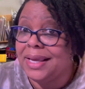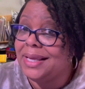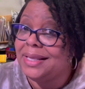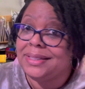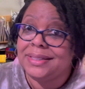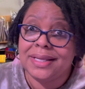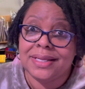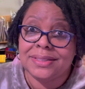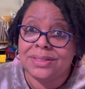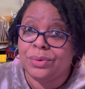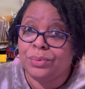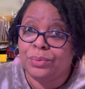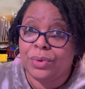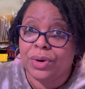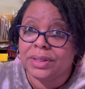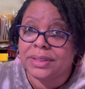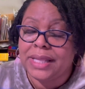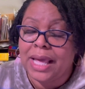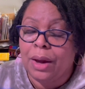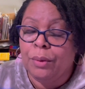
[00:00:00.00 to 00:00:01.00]
It doesn't
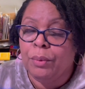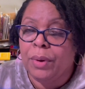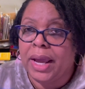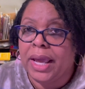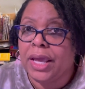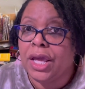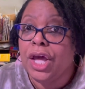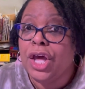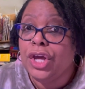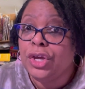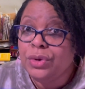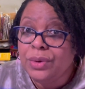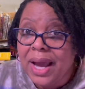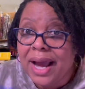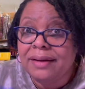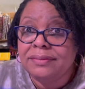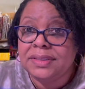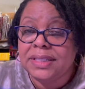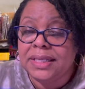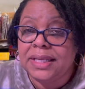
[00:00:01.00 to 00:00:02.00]
work that way. You have to